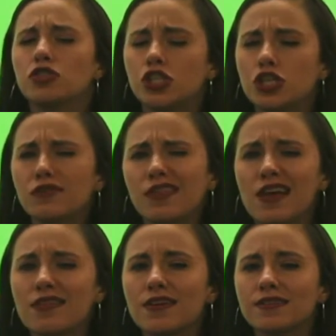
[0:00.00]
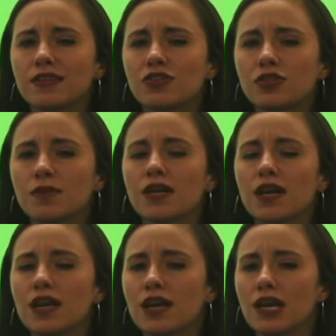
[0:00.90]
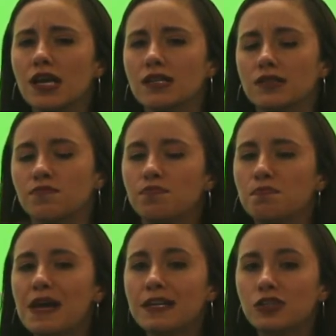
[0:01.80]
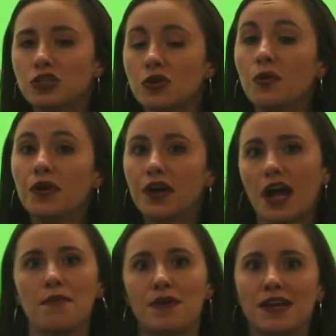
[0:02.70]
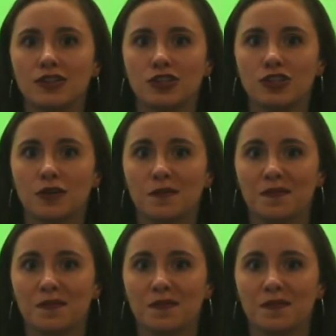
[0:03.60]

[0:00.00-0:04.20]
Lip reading: Do you think this instrument is pitched or unpitched?